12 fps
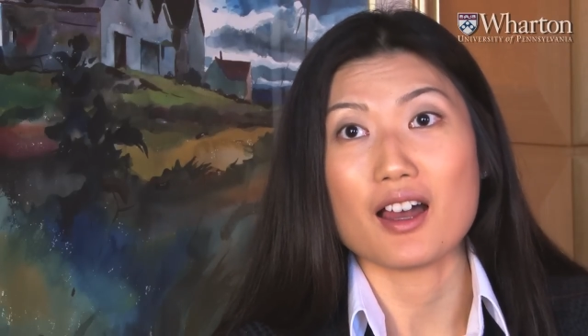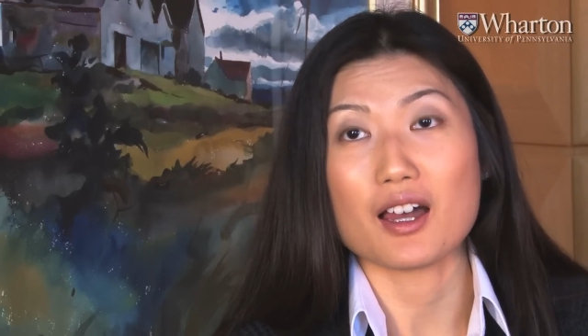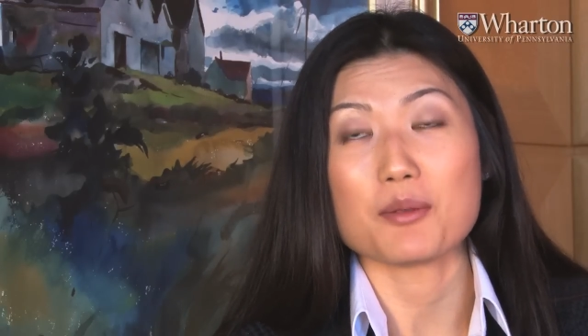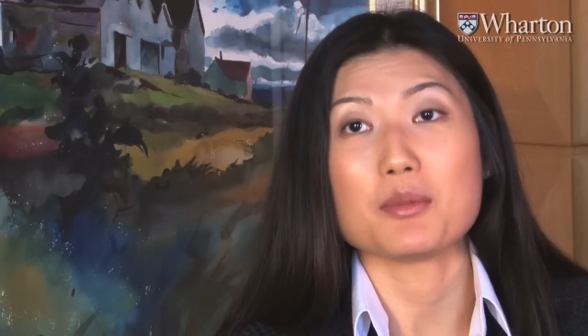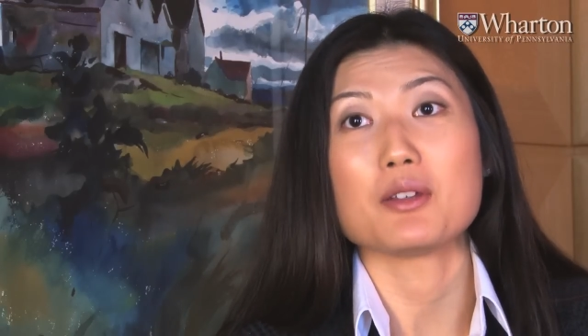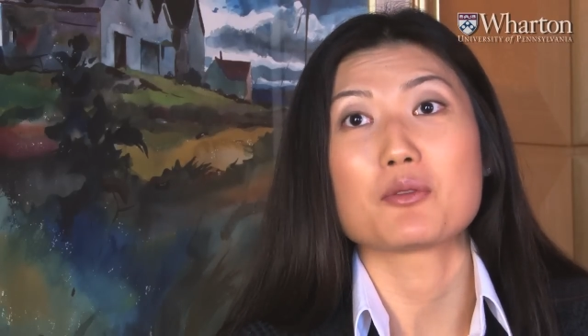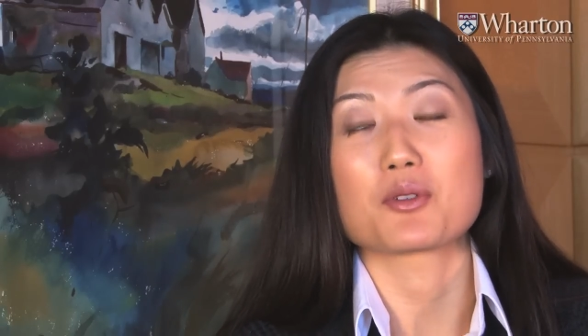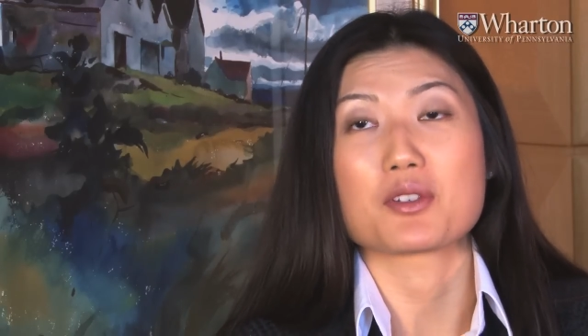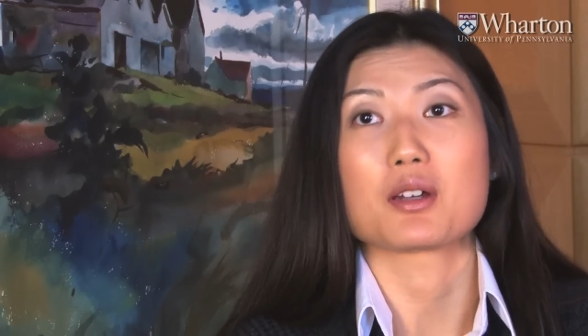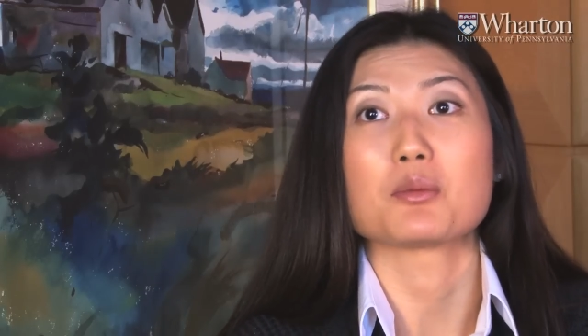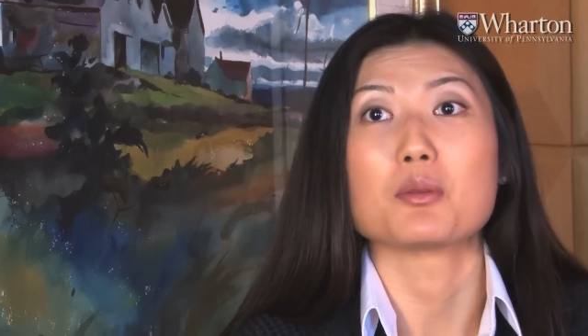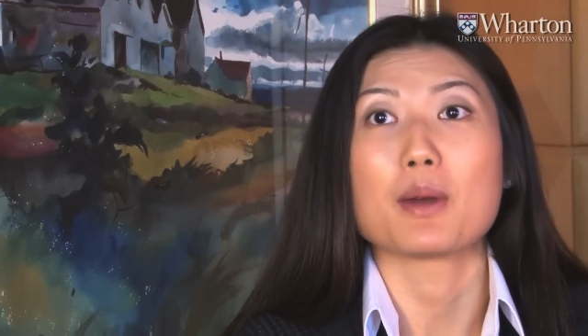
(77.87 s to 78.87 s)
I mean, for
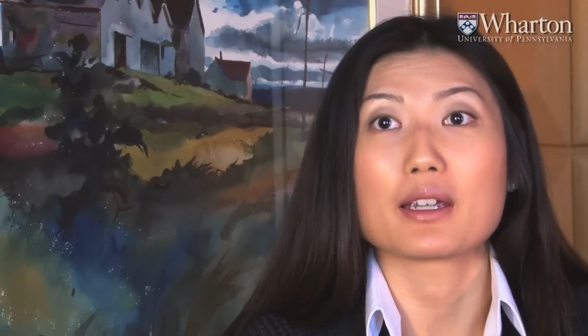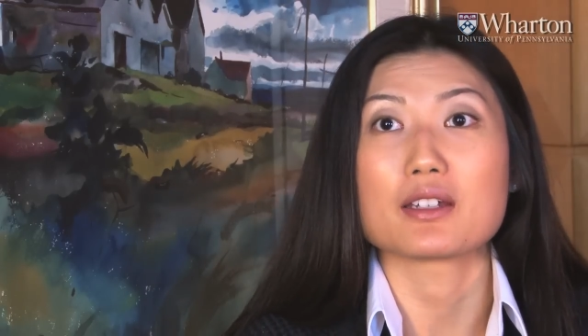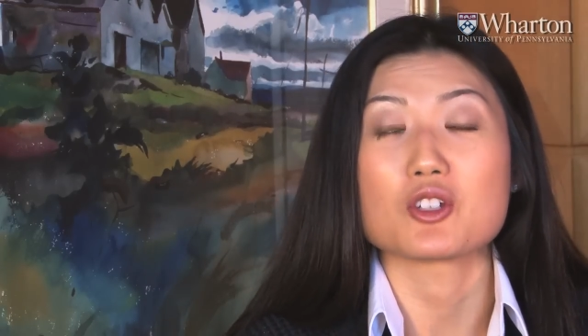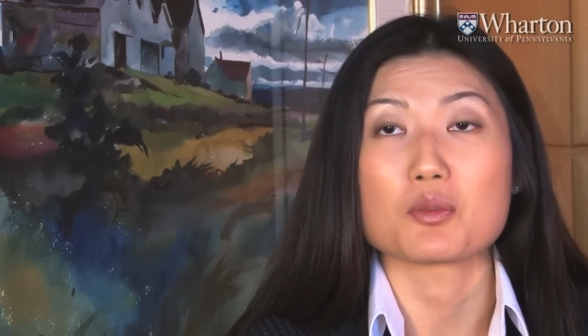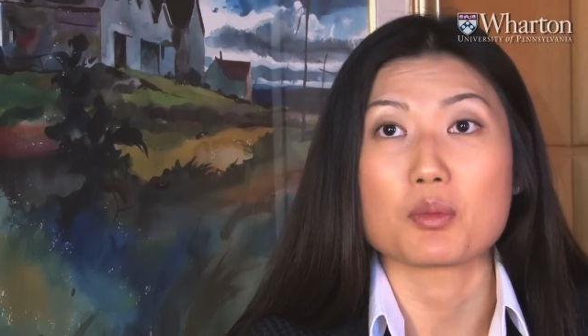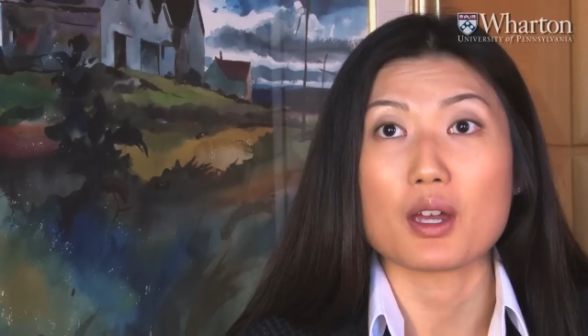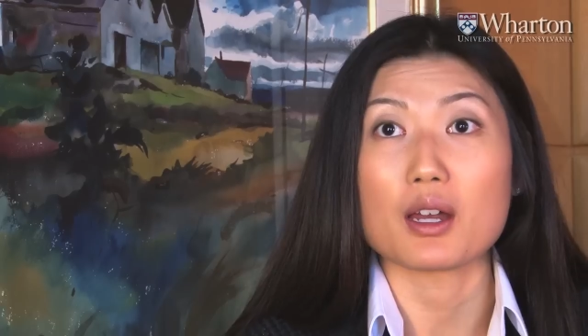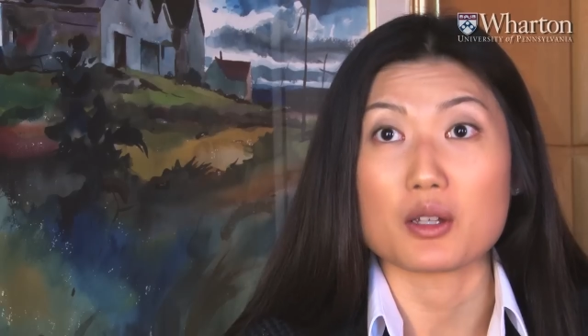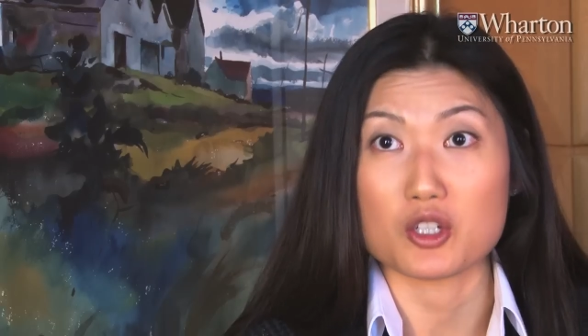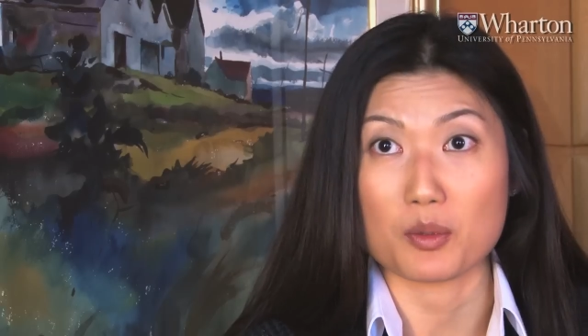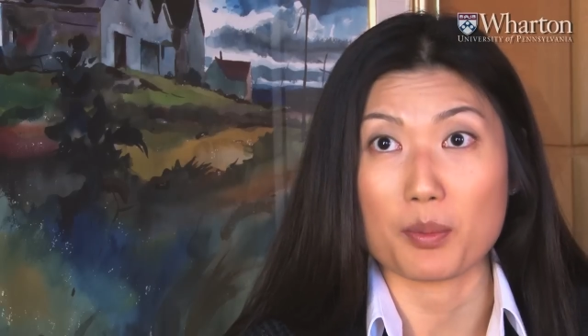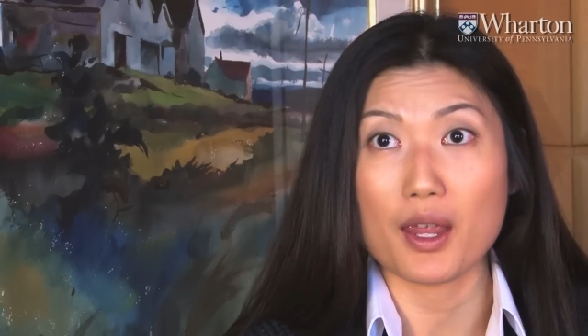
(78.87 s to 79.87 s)
example, back in uh,
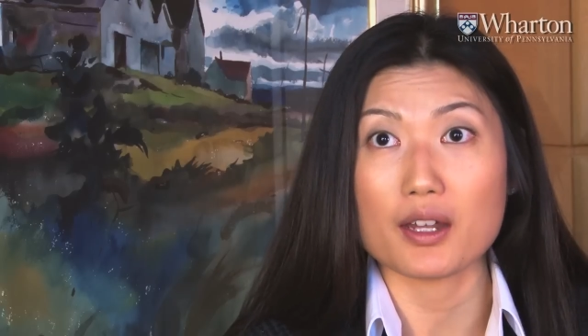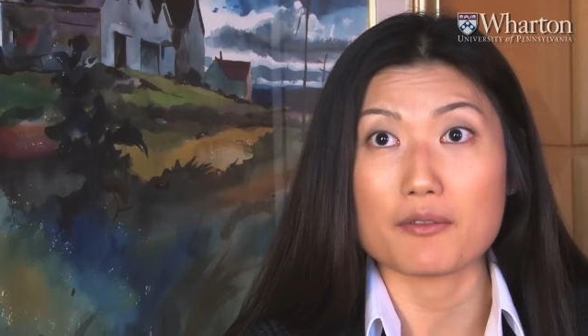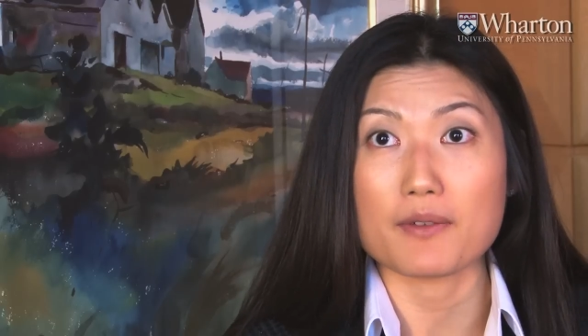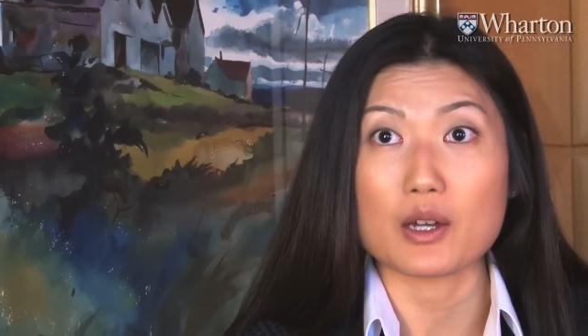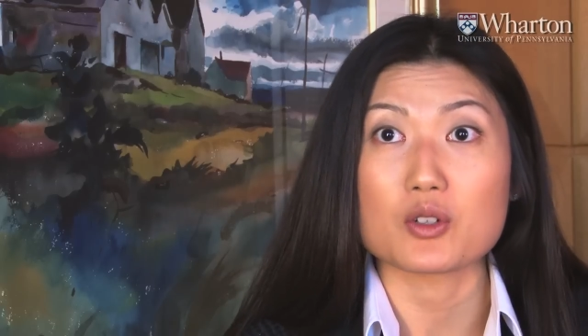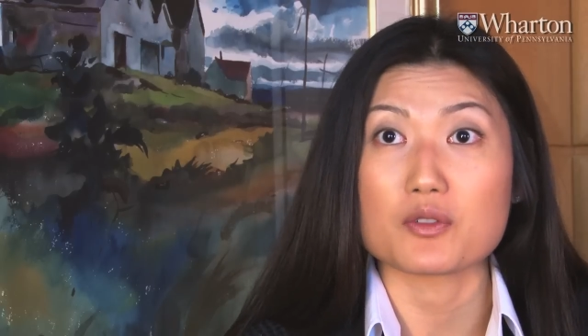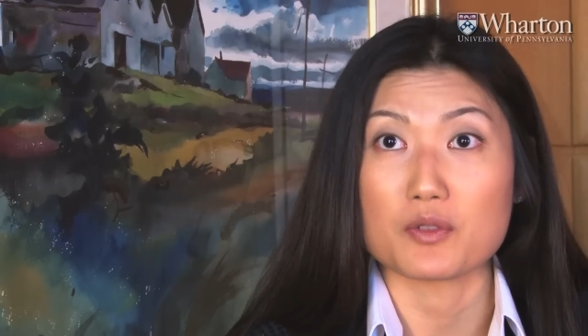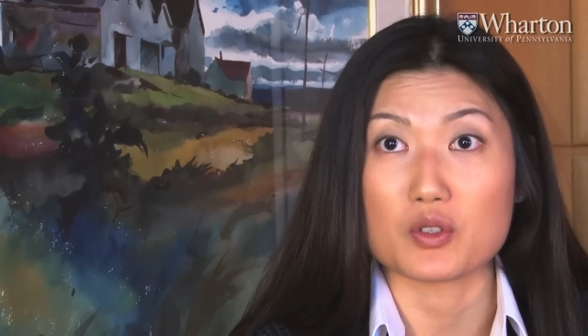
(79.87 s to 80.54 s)
Japan a